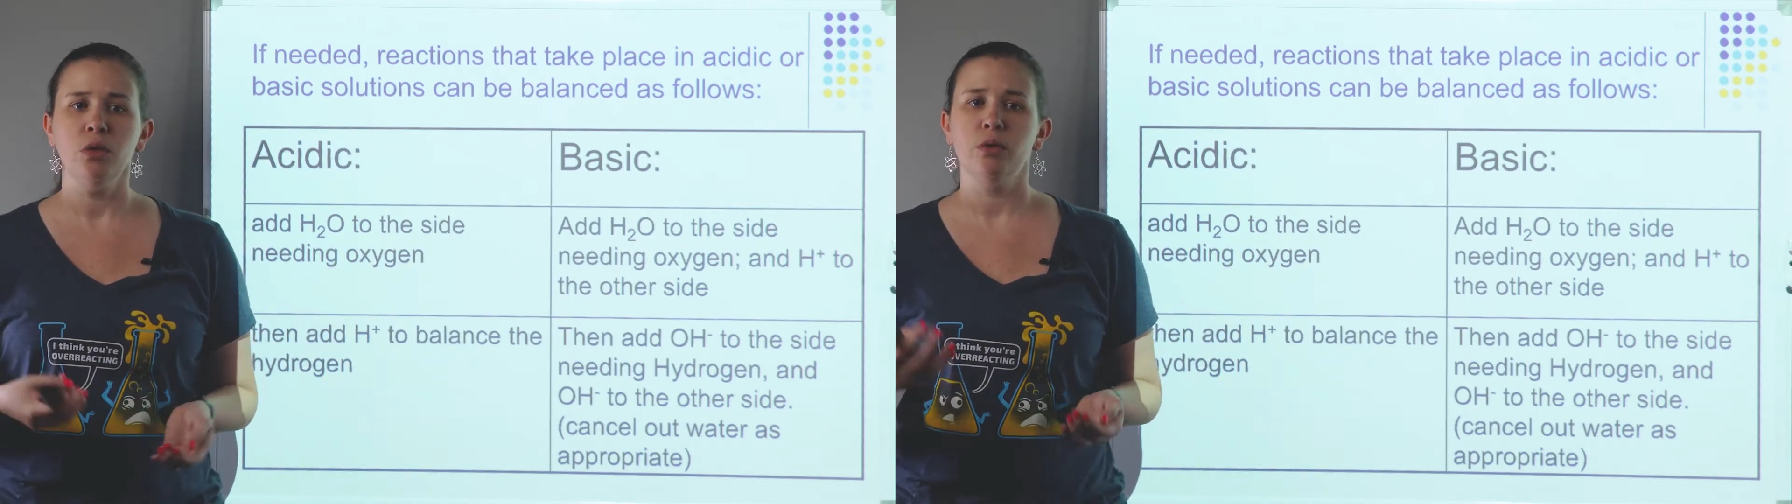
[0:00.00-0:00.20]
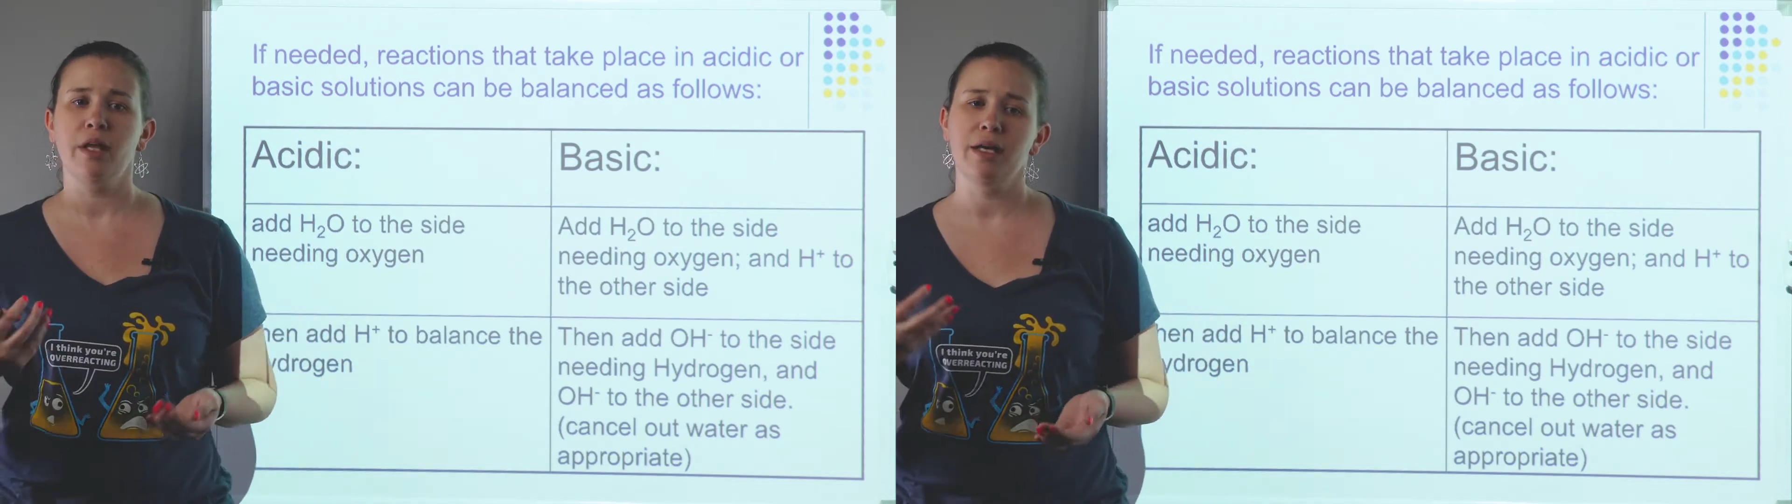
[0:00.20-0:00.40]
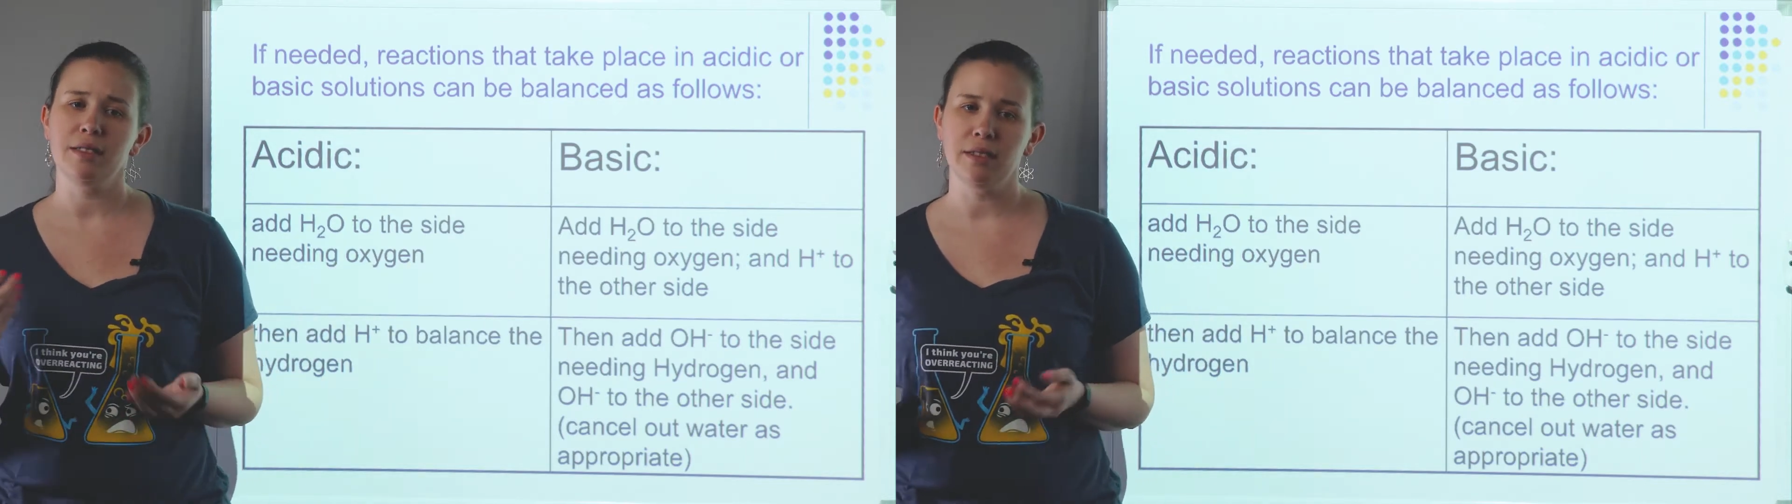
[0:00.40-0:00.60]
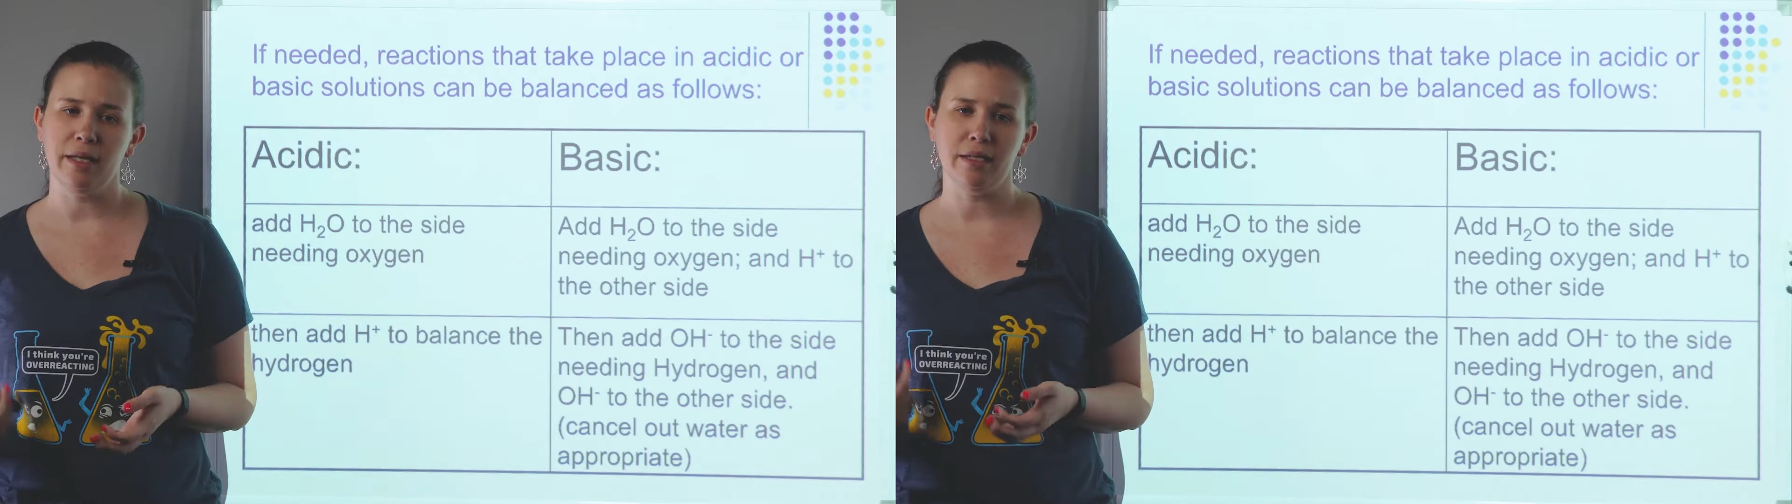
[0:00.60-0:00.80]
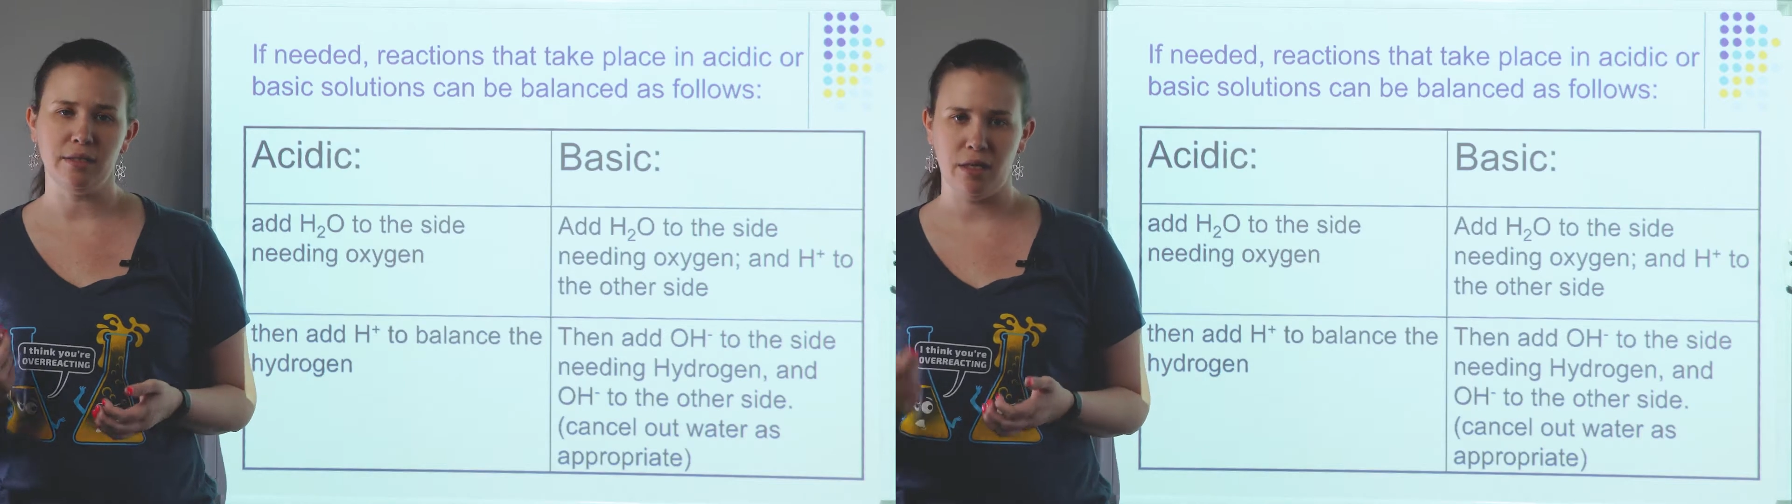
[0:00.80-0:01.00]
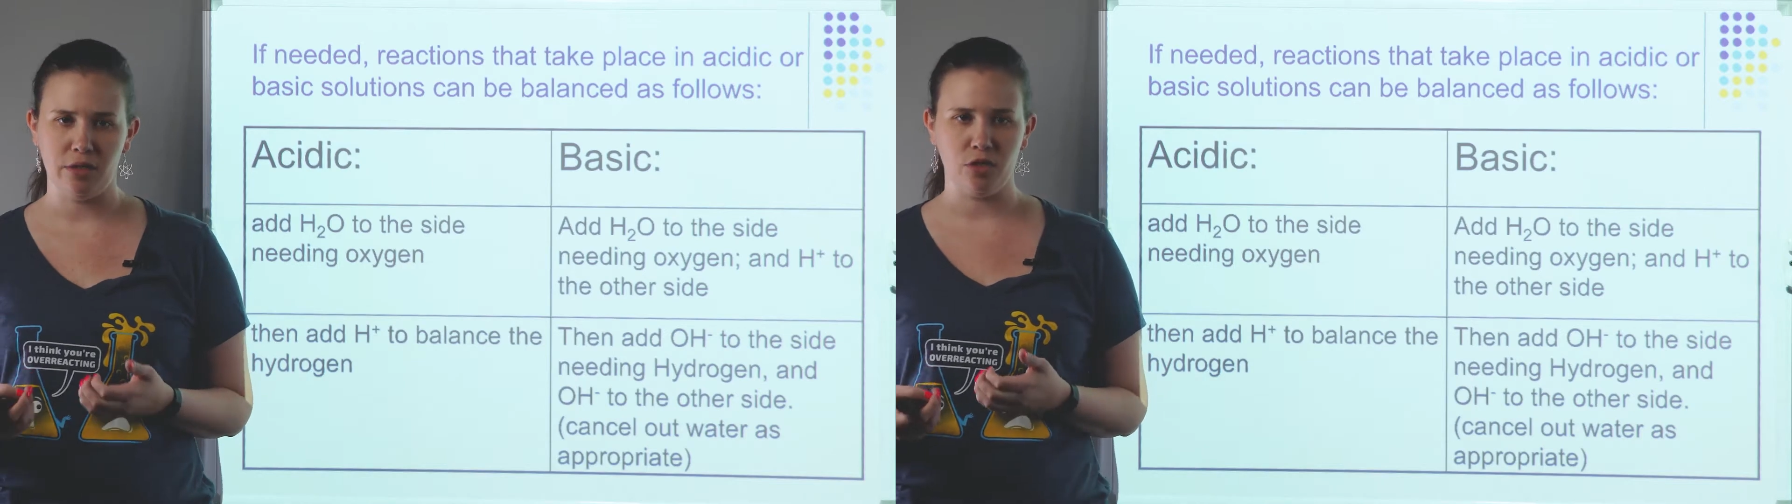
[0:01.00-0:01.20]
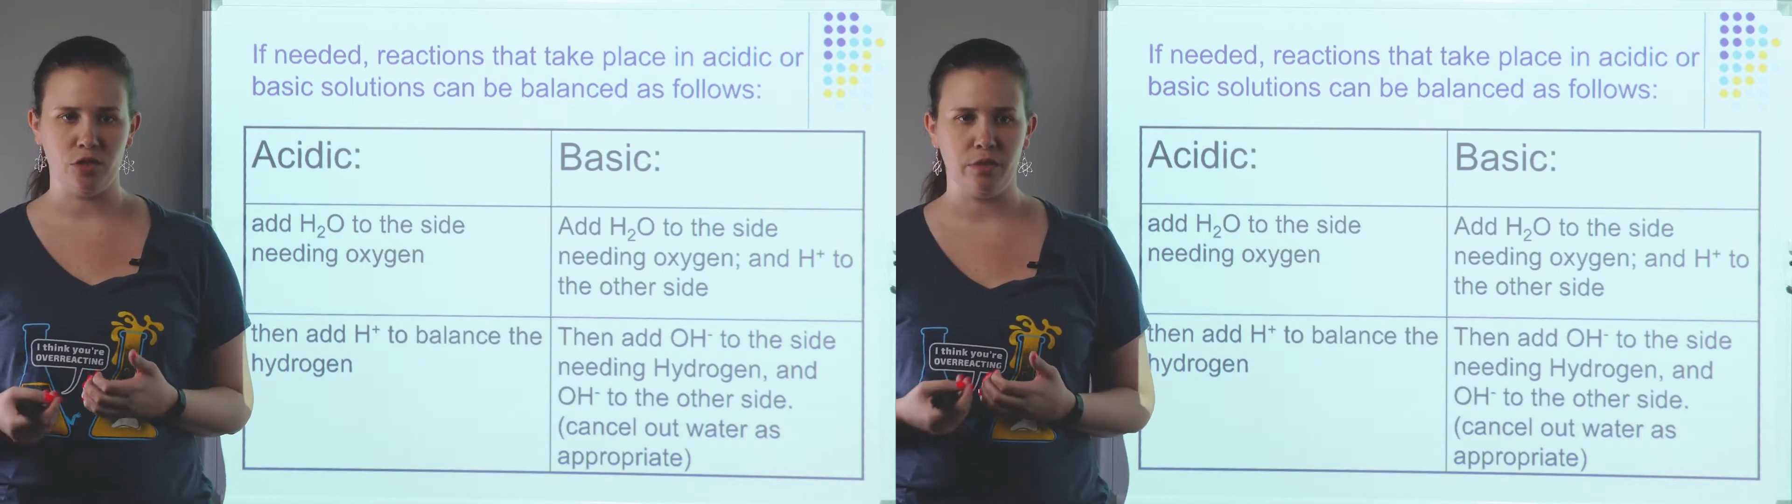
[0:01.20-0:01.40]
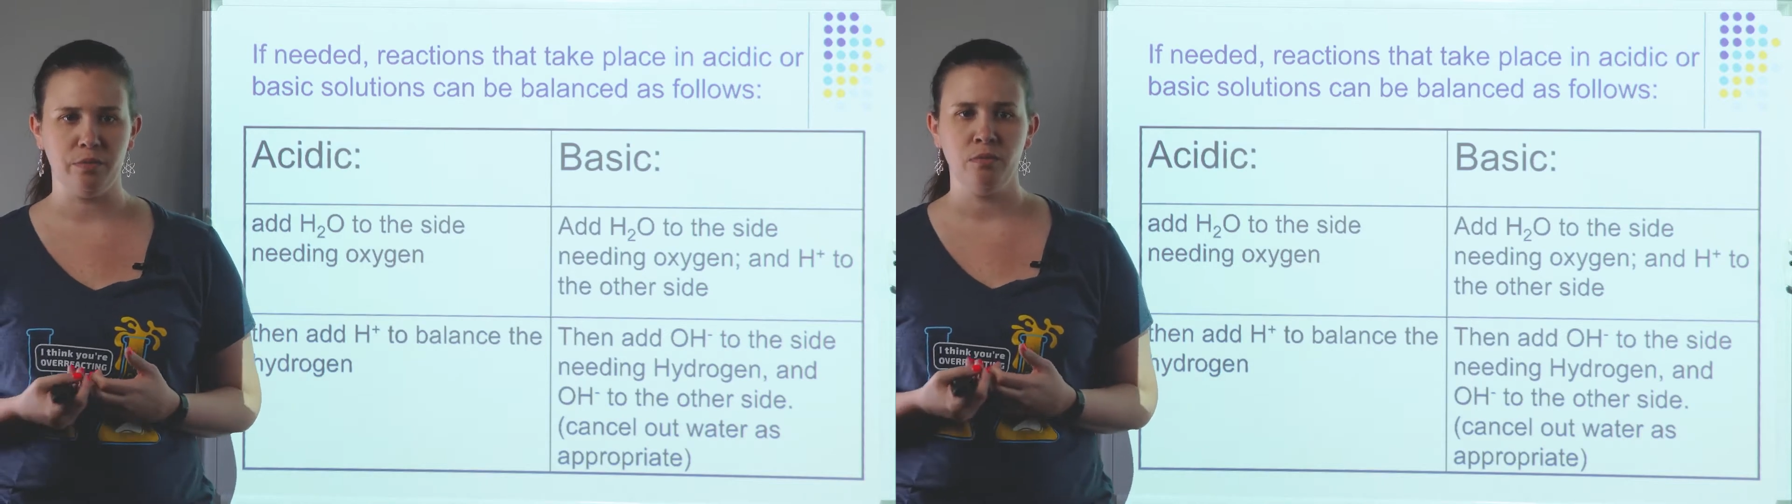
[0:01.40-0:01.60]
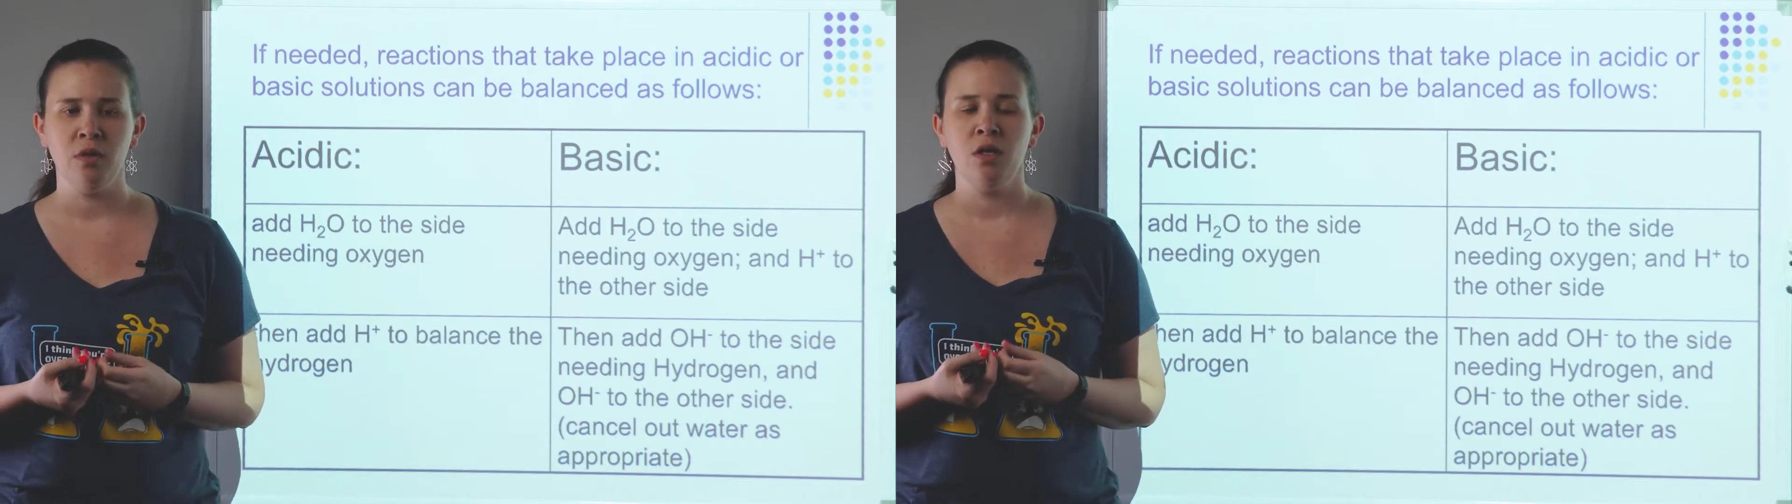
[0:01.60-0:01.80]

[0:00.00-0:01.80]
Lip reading: or that has less oxygen.